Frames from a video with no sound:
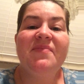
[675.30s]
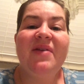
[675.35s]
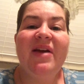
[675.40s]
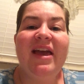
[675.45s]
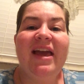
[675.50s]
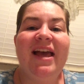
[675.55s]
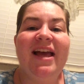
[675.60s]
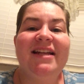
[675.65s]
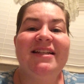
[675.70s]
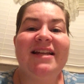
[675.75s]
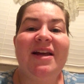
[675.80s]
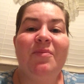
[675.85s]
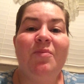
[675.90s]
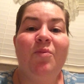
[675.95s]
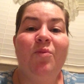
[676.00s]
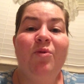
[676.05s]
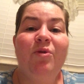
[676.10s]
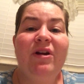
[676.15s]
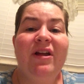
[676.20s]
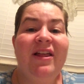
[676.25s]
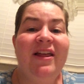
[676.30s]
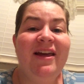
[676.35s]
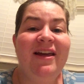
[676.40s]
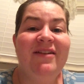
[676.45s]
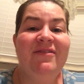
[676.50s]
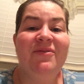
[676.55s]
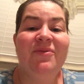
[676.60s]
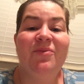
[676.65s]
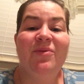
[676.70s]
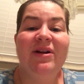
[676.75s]
and I'm really,
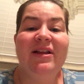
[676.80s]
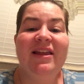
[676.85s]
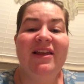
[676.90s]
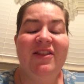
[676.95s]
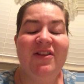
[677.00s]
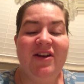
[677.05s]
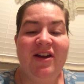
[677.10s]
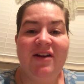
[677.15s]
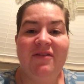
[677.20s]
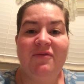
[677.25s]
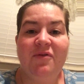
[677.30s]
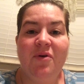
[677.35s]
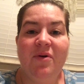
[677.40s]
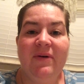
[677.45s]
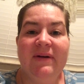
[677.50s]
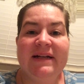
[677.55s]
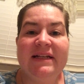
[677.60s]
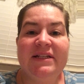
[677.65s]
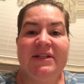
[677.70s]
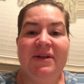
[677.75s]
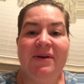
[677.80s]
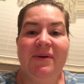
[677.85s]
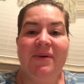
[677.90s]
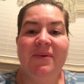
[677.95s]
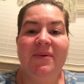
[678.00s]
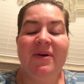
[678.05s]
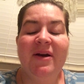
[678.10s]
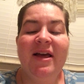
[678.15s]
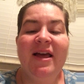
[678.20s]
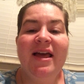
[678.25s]
really looking forward
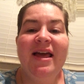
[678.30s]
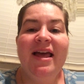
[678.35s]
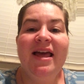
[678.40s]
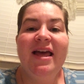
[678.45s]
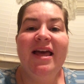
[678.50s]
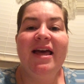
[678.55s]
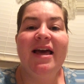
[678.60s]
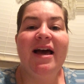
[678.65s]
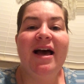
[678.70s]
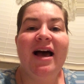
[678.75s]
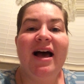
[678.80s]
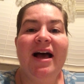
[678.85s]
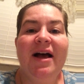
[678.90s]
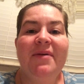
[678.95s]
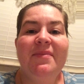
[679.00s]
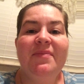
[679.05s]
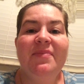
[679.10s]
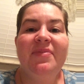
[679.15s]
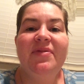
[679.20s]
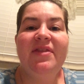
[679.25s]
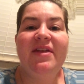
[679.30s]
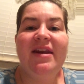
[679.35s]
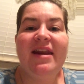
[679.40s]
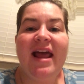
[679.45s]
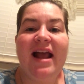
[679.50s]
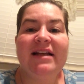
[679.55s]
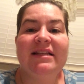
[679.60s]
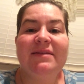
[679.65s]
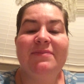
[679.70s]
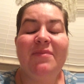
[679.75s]
to the
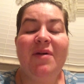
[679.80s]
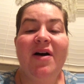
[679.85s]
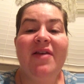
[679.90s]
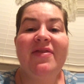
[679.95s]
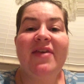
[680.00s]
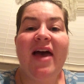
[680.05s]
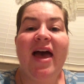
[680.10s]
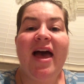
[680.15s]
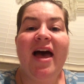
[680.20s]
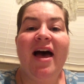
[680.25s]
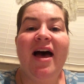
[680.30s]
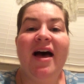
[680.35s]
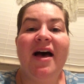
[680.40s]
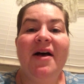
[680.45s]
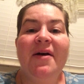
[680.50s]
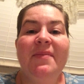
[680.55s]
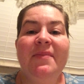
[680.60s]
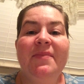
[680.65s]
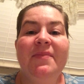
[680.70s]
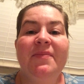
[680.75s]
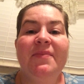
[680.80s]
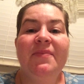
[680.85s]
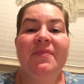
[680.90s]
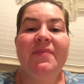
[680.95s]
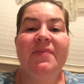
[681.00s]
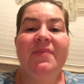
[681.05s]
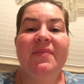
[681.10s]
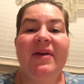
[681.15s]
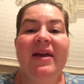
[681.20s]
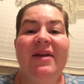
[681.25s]
next month
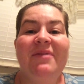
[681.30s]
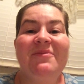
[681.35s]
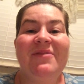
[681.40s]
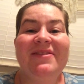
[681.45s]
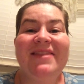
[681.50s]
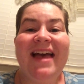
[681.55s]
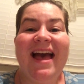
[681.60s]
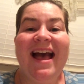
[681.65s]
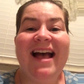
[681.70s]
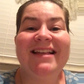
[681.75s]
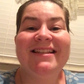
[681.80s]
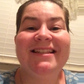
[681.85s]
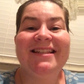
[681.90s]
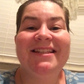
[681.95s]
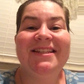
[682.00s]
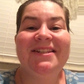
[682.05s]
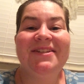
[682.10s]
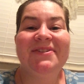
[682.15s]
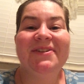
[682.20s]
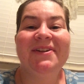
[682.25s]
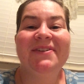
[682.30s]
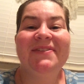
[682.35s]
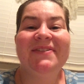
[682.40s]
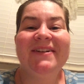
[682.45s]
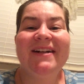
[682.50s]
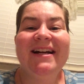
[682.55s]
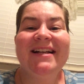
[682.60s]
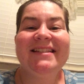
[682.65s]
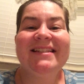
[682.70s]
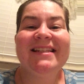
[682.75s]
and what that has in store
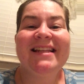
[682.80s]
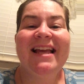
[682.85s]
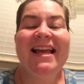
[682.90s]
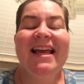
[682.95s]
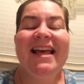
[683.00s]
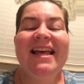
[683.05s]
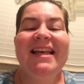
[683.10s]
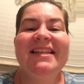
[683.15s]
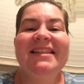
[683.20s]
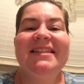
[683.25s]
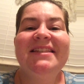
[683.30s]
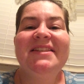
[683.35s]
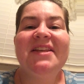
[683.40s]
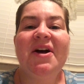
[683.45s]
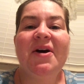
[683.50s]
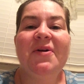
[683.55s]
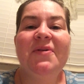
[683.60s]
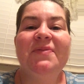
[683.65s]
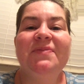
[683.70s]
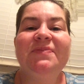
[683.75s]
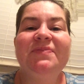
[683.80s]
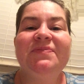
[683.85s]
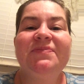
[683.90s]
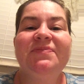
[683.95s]
for us. So,